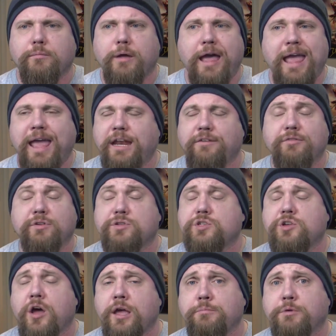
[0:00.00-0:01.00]
ahead of its
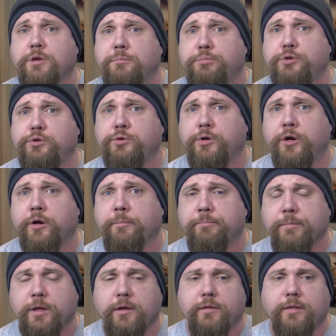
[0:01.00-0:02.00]
time computer
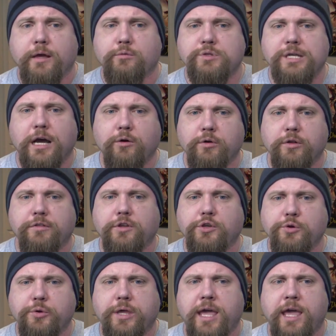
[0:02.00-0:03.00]
that was out of
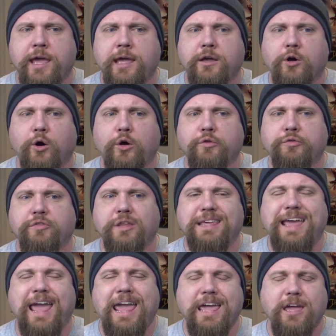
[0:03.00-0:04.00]
the UK called
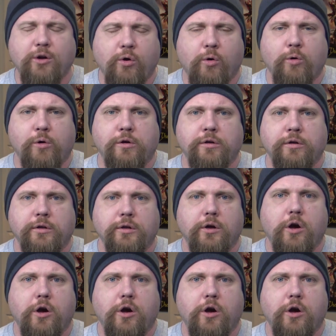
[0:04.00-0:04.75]
the Acorn